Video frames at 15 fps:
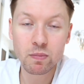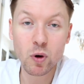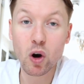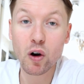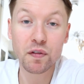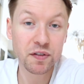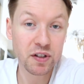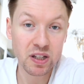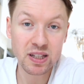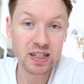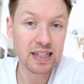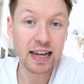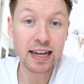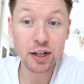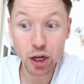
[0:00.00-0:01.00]
often
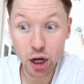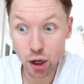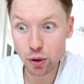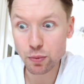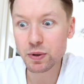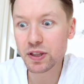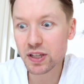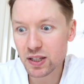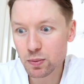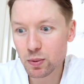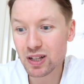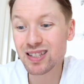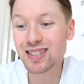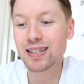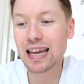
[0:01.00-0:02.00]
say no, but this
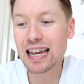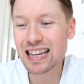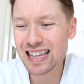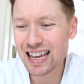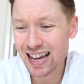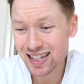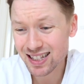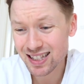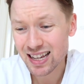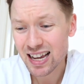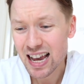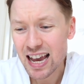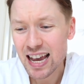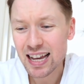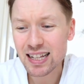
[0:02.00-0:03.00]
one's saying yes.
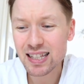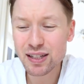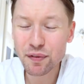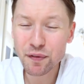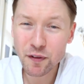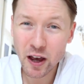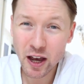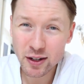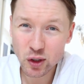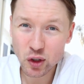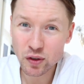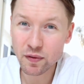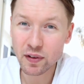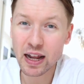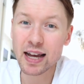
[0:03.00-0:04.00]
It's a
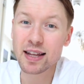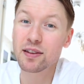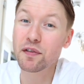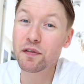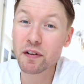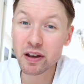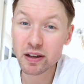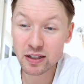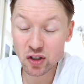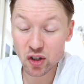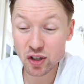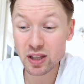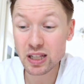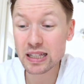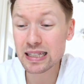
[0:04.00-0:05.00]
furnished flat. The
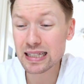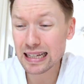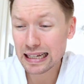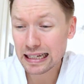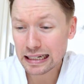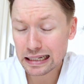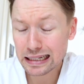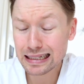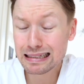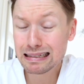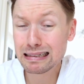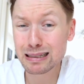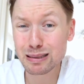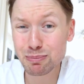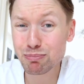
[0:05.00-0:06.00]
furniture that's in it
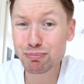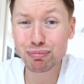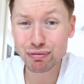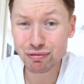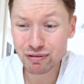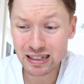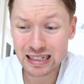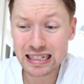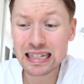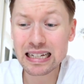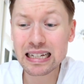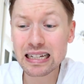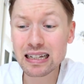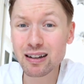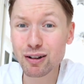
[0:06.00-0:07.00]
is
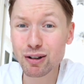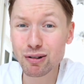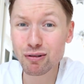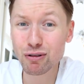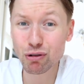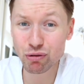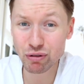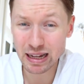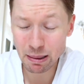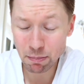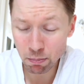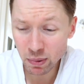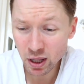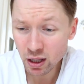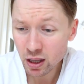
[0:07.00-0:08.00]
pretty
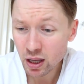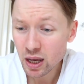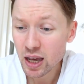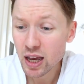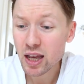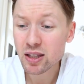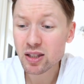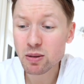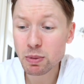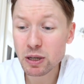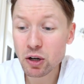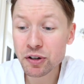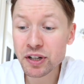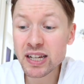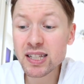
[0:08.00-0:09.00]
grim, to
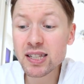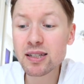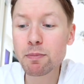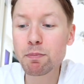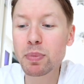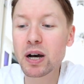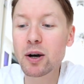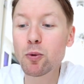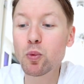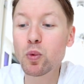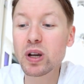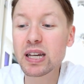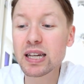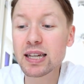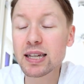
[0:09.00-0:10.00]
be honest, but
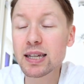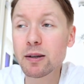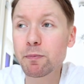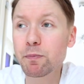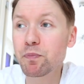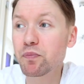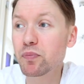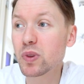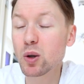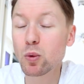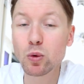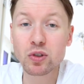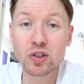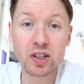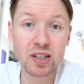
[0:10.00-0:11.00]
we
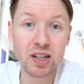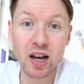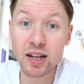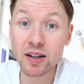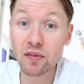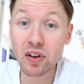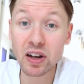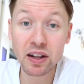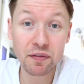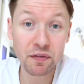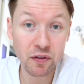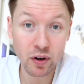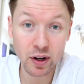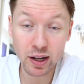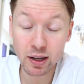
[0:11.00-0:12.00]
will just kind of
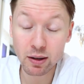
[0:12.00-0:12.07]
live